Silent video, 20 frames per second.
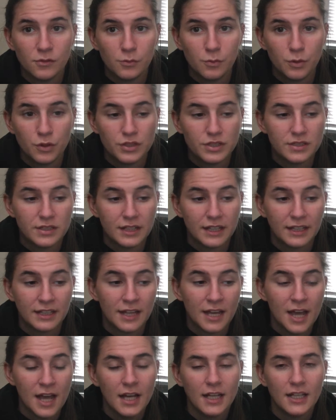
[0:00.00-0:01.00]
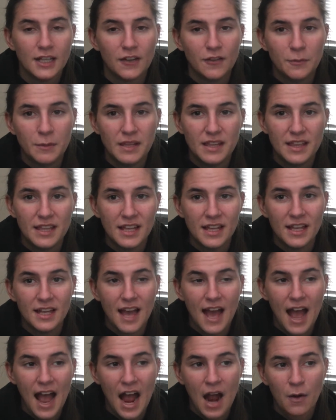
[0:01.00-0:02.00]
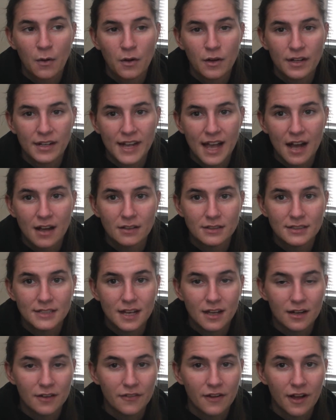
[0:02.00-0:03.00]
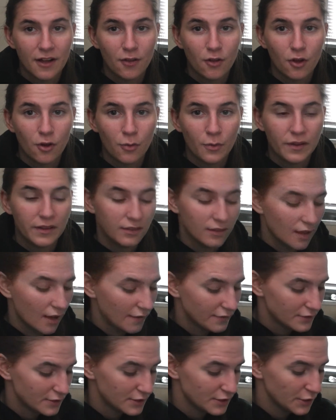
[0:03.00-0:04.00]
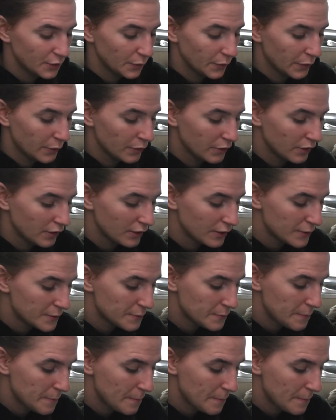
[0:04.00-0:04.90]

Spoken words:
was like giving me the hour countdown of how long we had left until we were done.